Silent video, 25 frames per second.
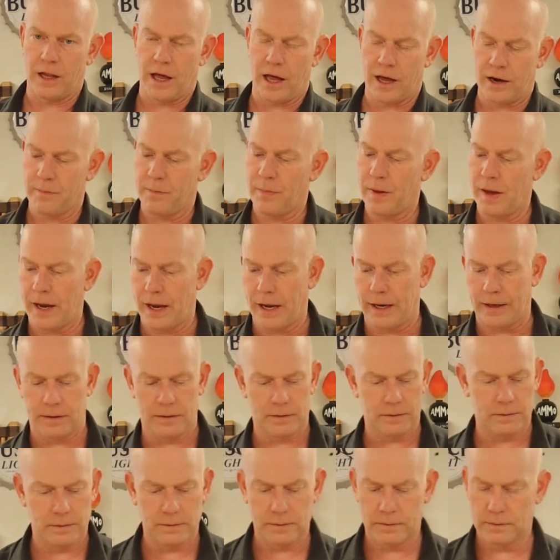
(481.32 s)
a lot of paint,
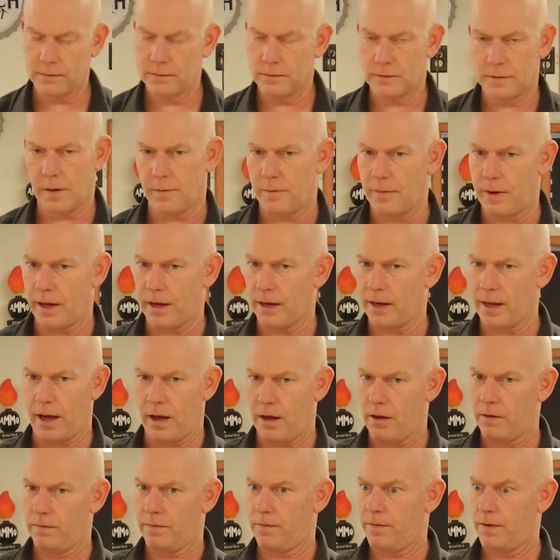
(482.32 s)
come back
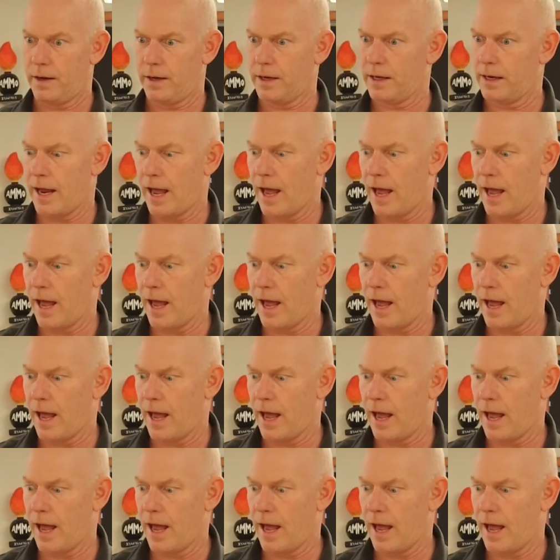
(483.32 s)
out fucking